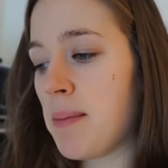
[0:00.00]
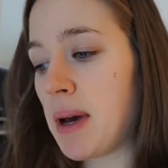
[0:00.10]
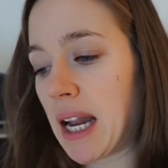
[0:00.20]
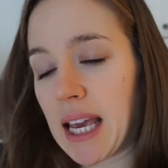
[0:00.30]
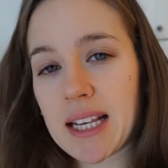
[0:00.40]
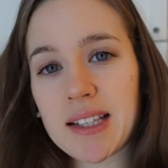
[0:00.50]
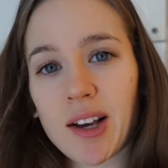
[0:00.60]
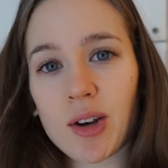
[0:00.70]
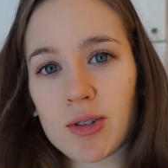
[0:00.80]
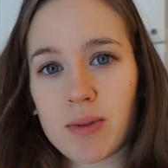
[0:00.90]
But I guess
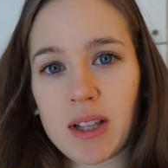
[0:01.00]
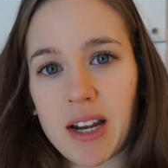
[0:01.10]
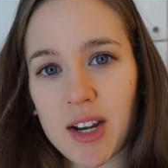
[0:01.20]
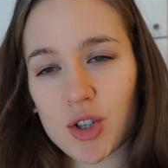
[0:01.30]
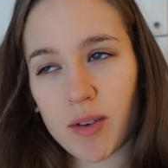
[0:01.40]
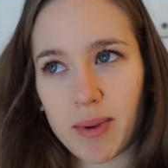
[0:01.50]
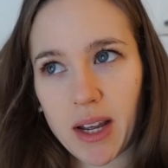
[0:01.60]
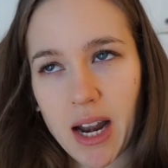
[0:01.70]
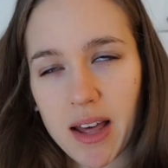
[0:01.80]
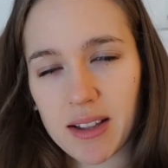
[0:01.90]
that goes with the nature of
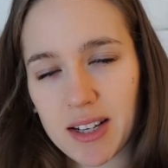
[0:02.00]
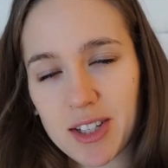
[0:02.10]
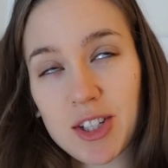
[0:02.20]
being an athlete.